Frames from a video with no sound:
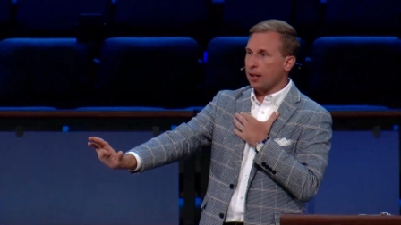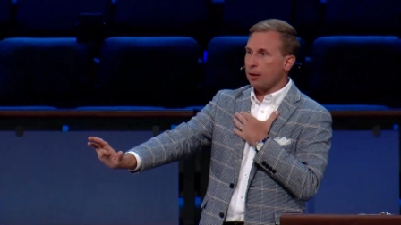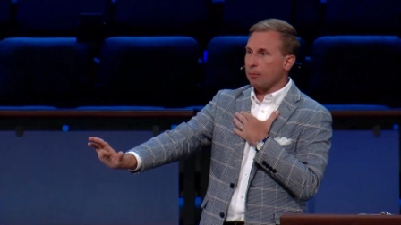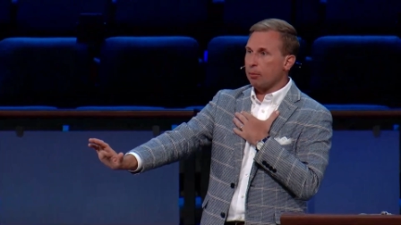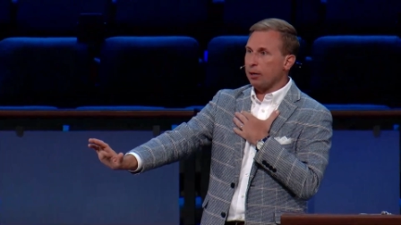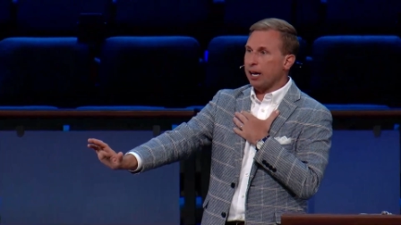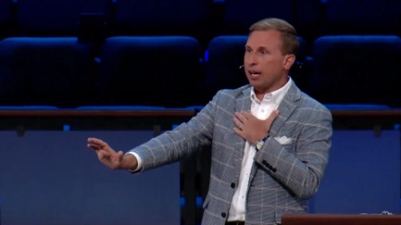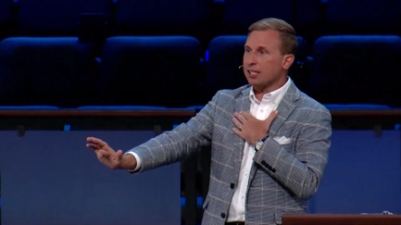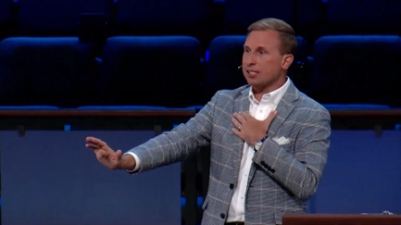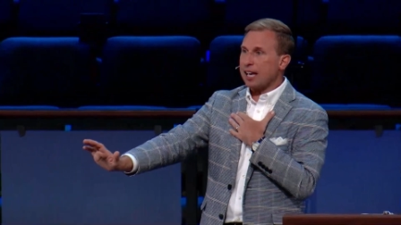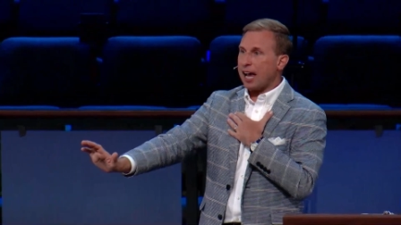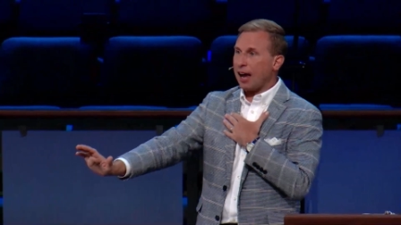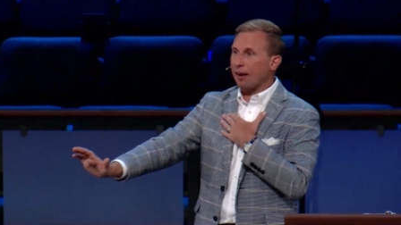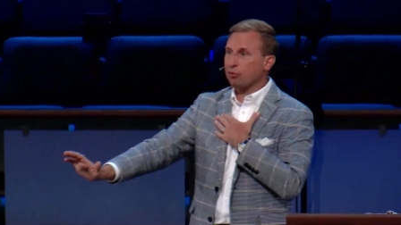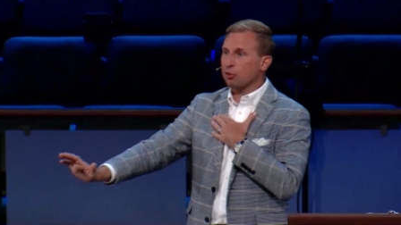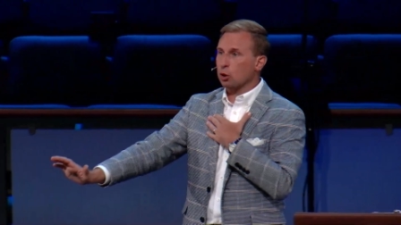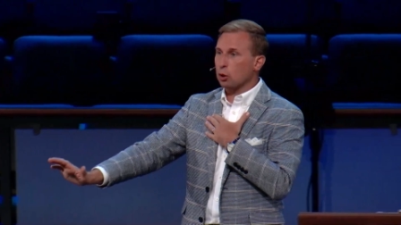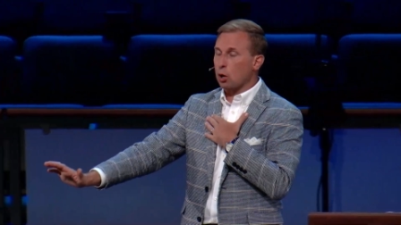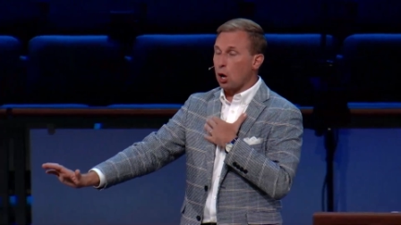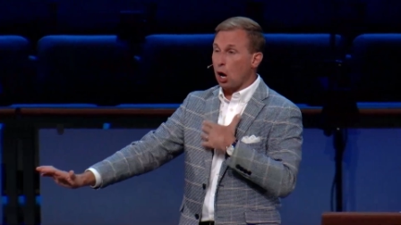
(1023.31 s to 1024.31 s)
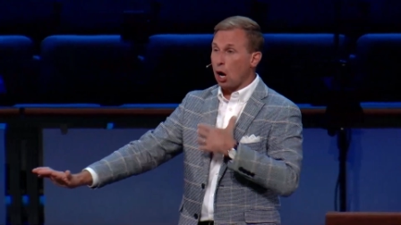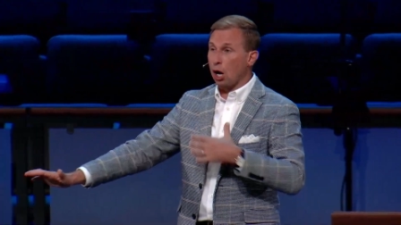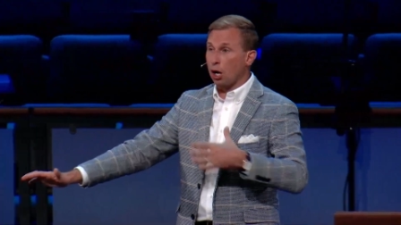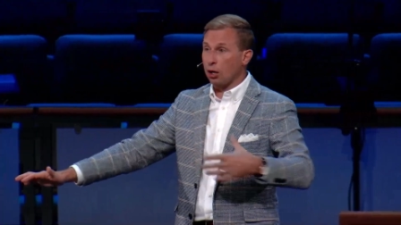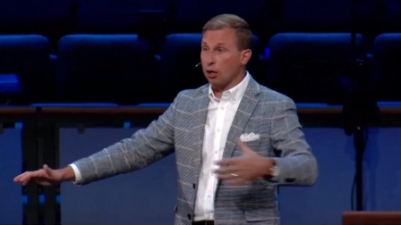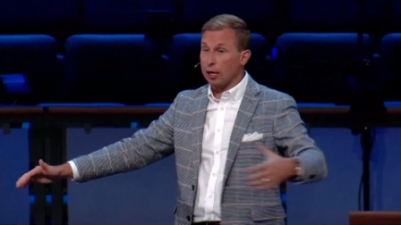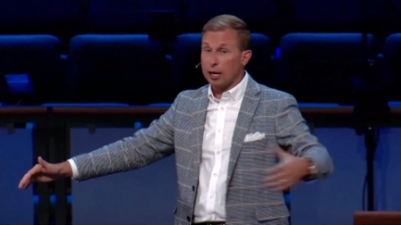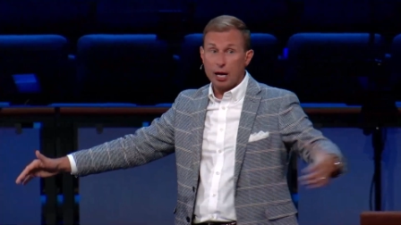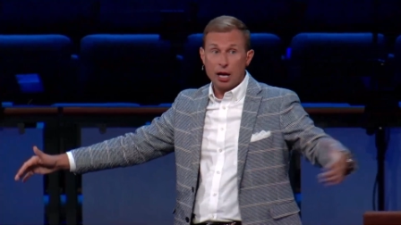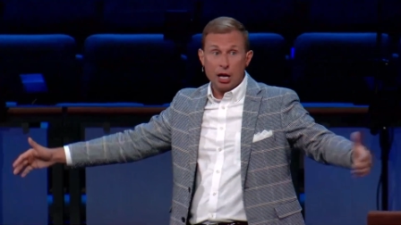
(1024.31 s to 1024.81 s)
Because after
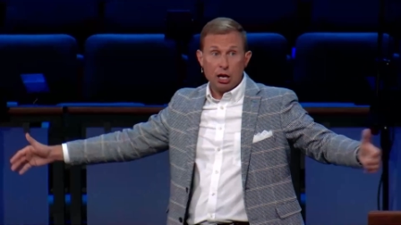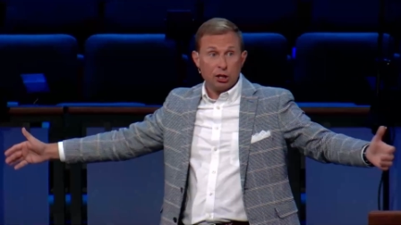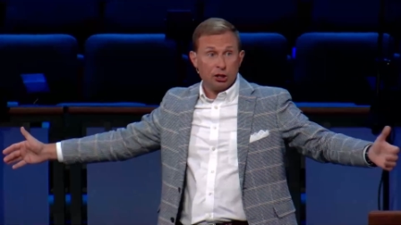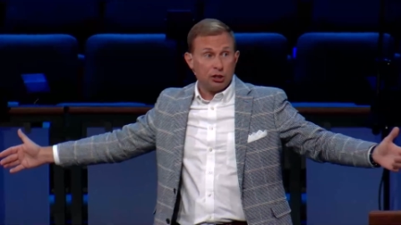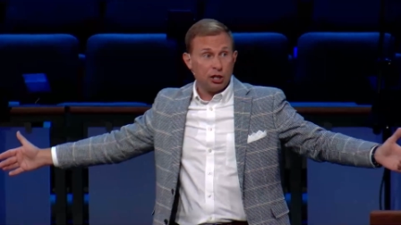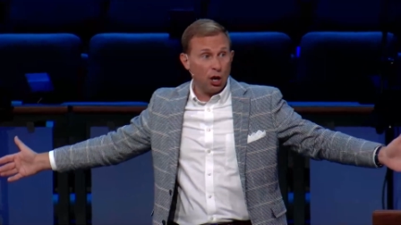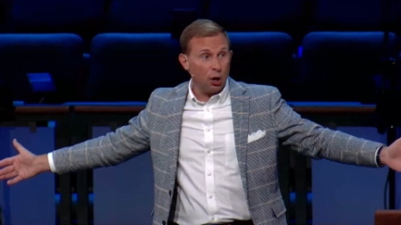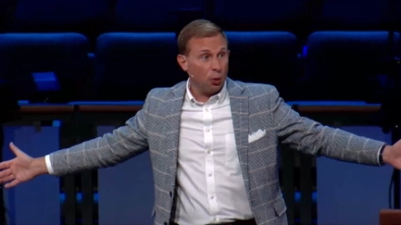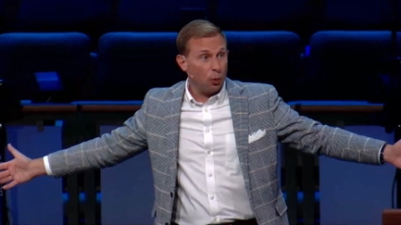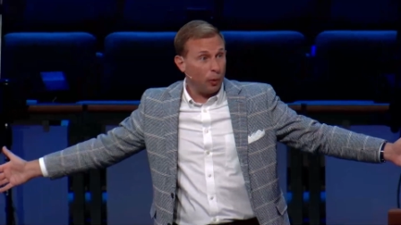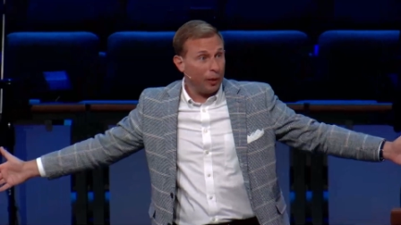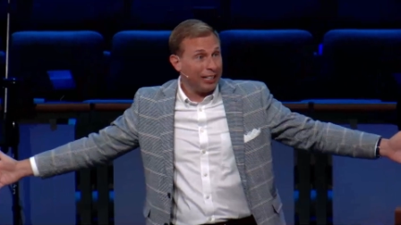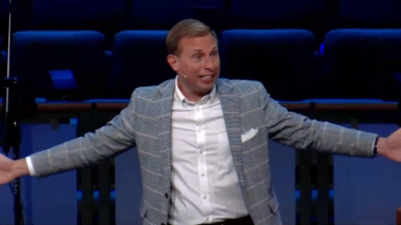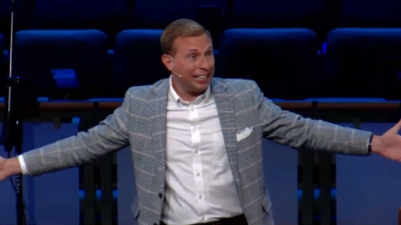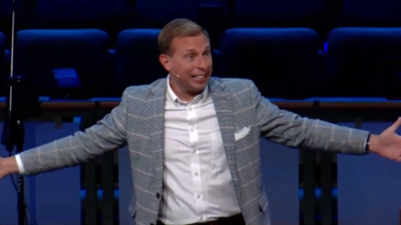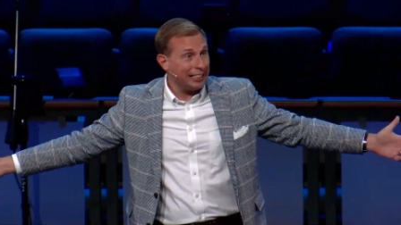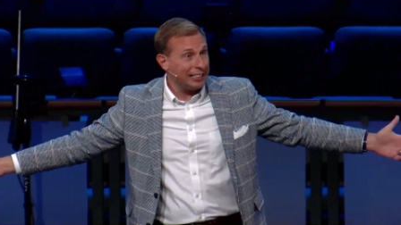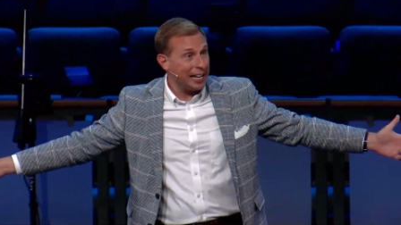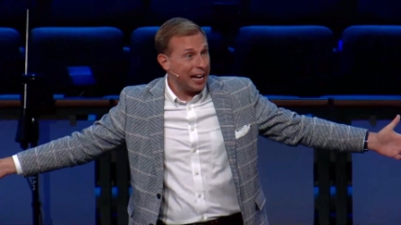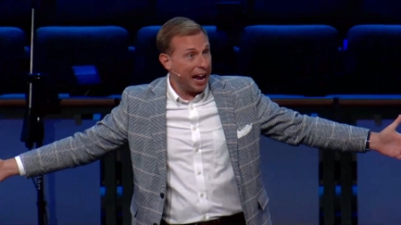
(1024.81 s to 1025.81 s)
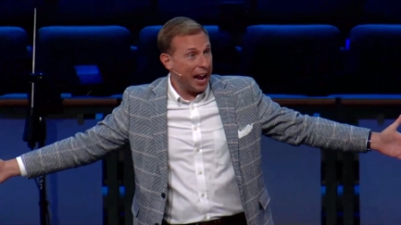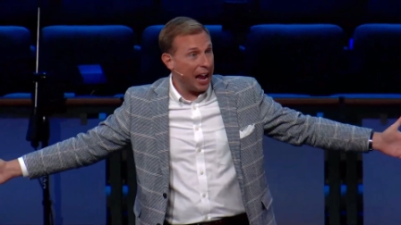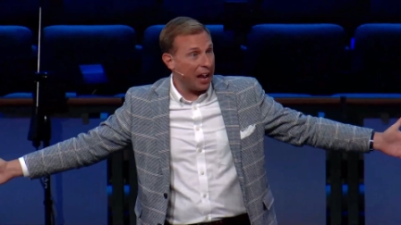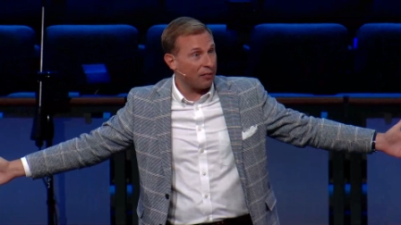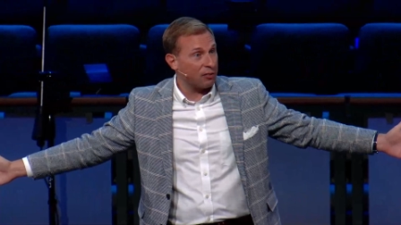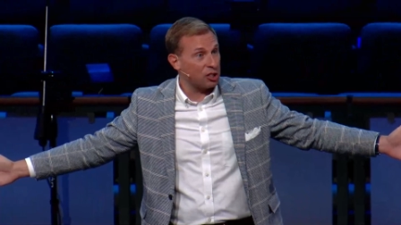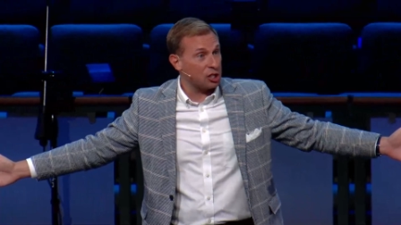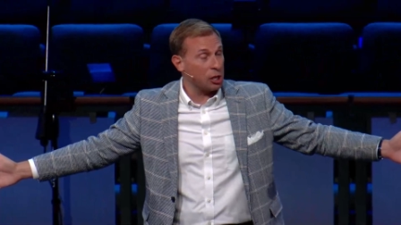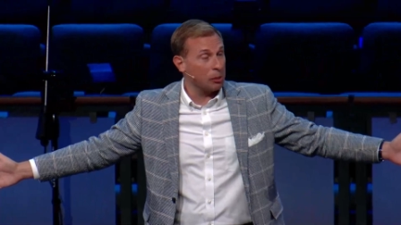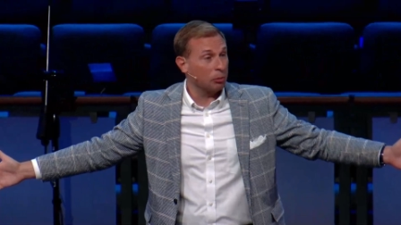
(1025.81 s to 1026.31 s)
all, don't we need to
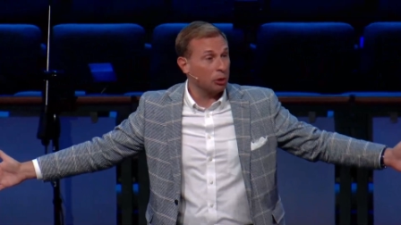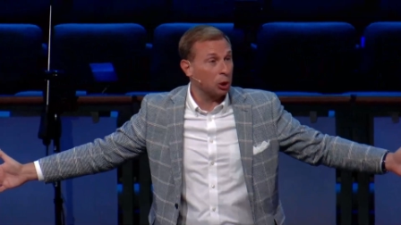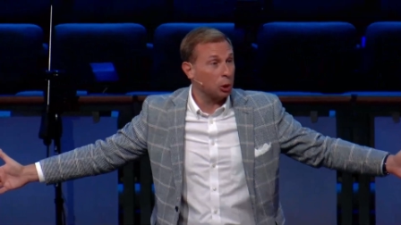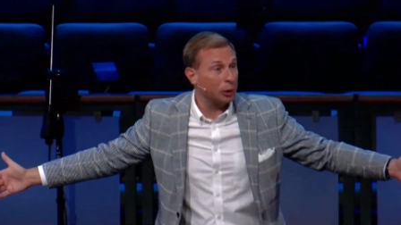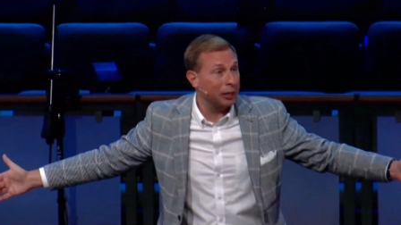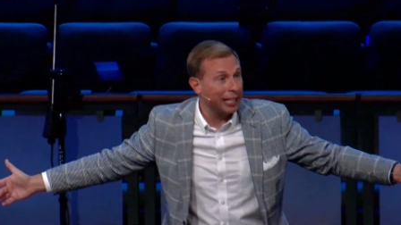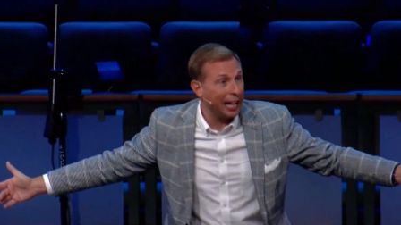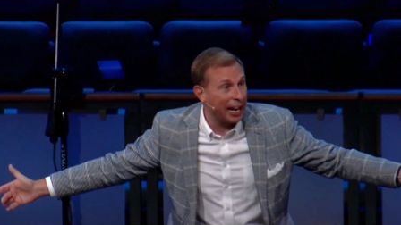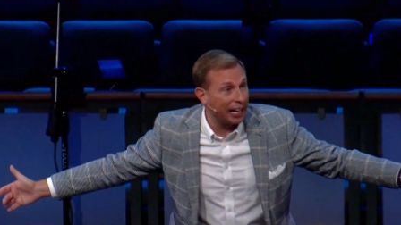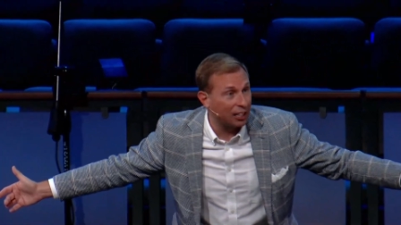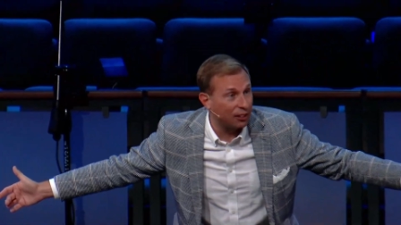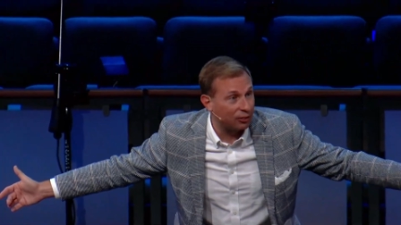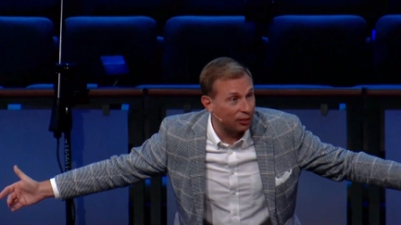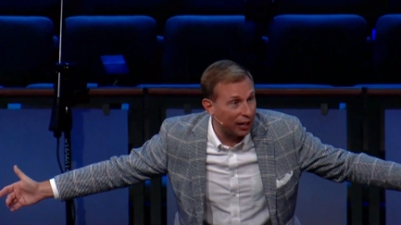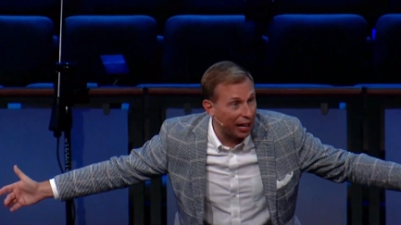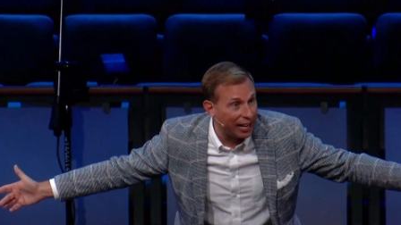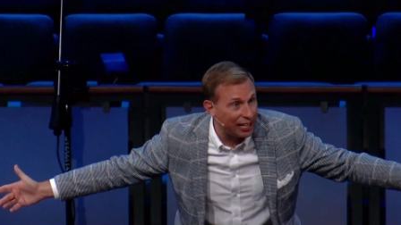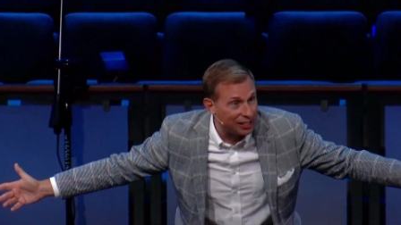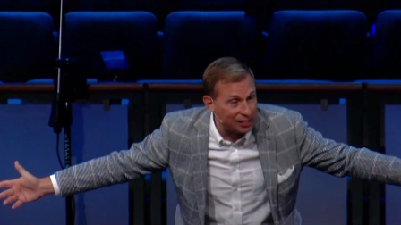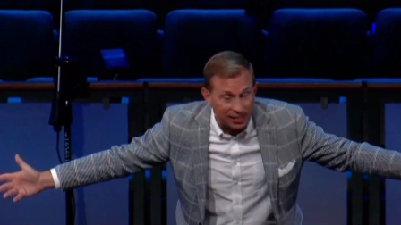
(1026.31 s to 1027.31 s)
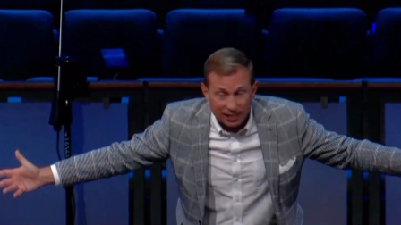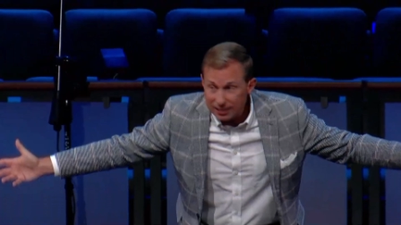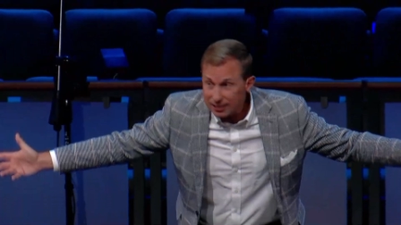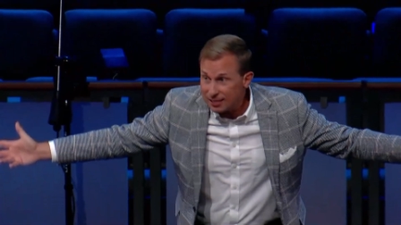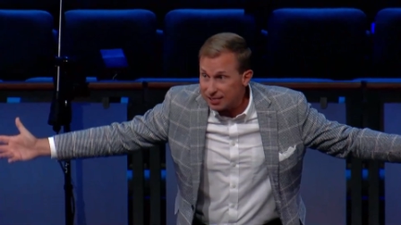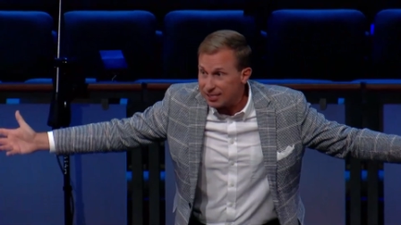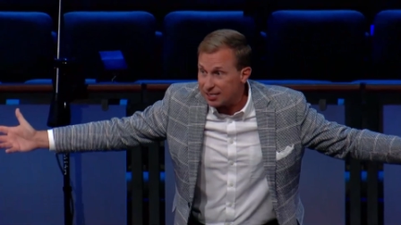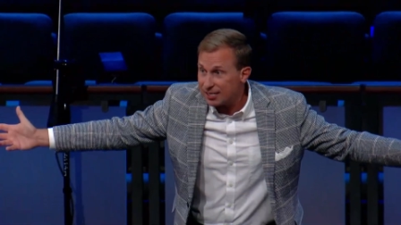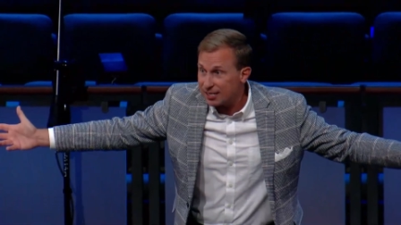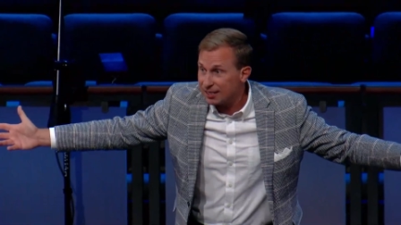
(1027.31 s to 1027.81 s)
have some creative
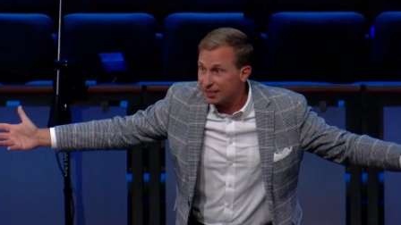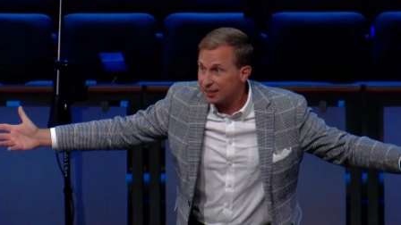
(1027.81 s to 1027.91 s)
license?